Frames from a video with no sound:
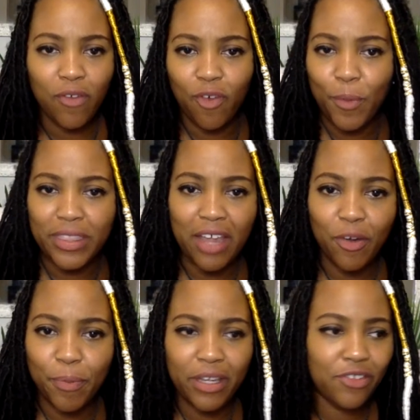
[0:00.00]

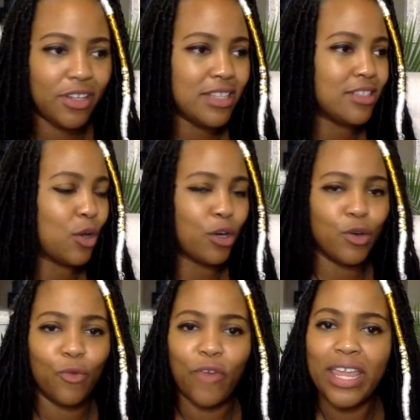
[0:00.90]
aromatherapy. She didn't go to
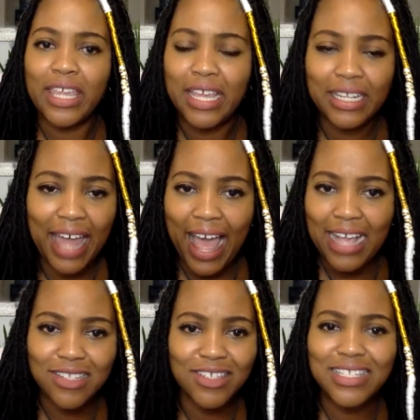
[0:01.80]
no Reiki
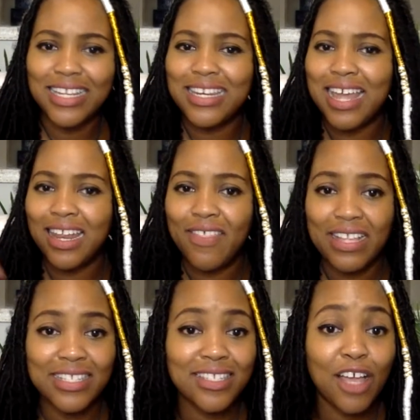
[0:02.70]
class. She did none of
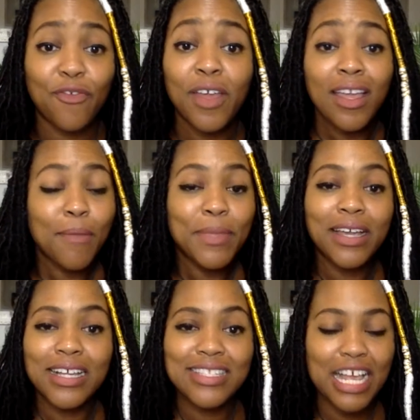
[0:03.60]
that stuff
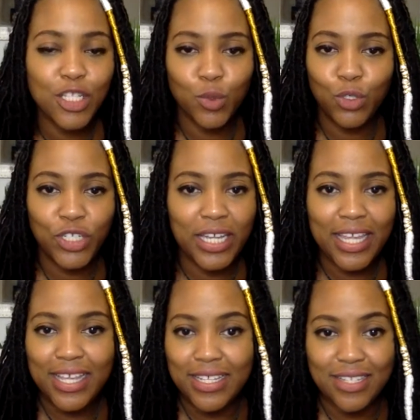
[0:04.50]
because that's who she
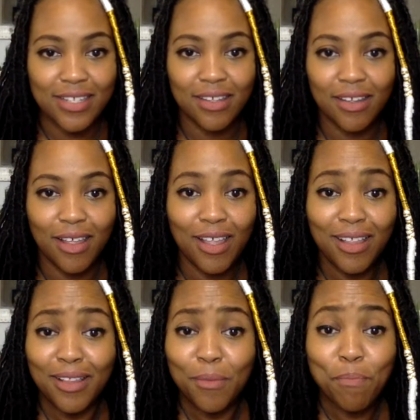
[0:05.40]
is.
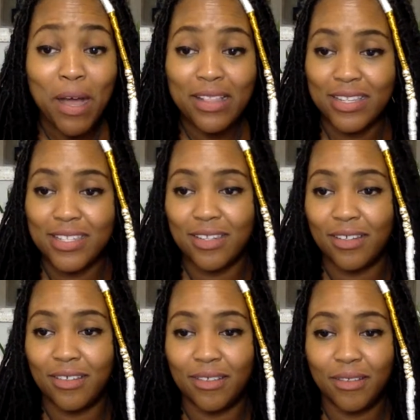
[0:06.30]
Months.
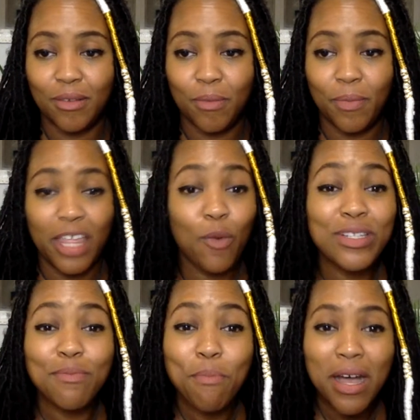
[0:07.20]
It
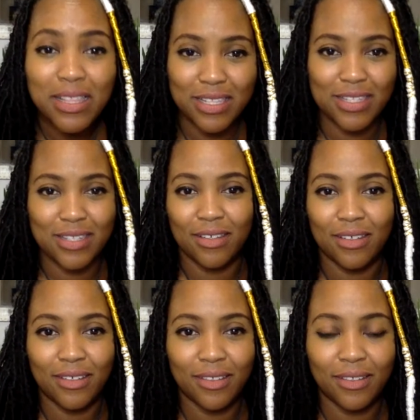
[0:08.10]
was months.
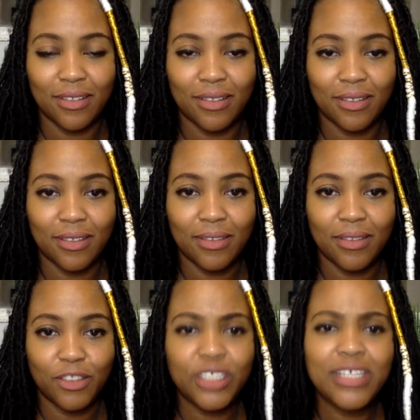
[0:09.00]

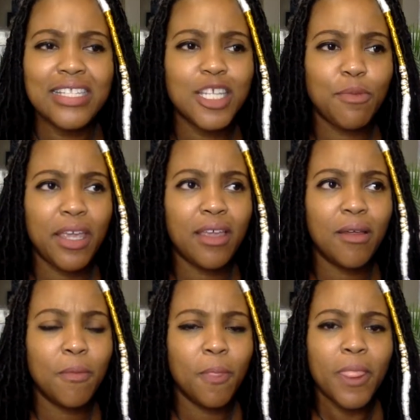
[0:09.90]
She said to me,
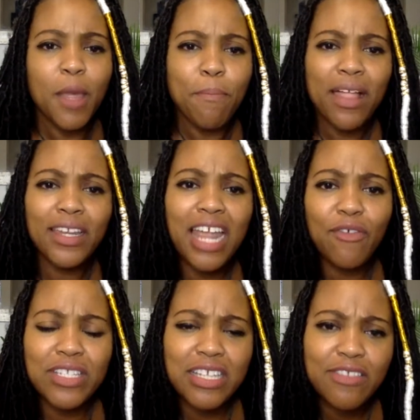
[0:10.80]
"Melanie, I
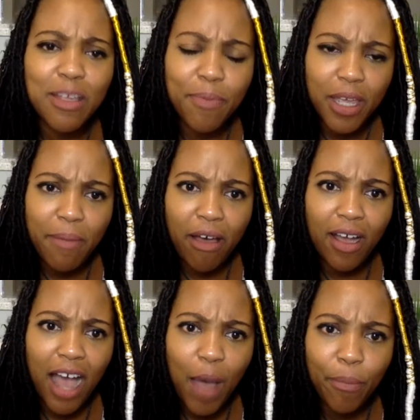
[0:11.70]
received something about
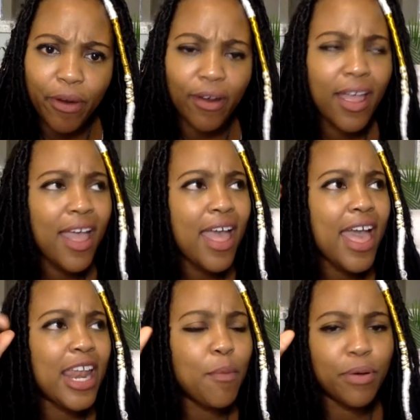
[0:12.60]
copper,
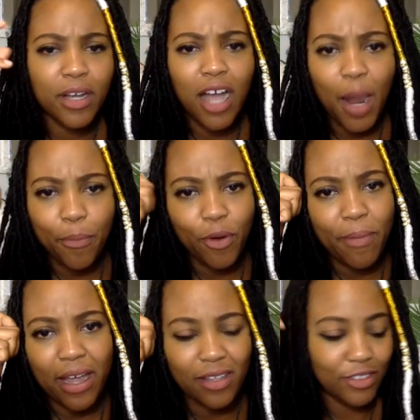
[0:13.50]
and I put copper on
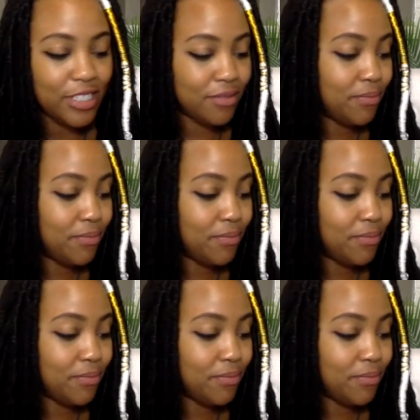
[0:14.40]
my." She's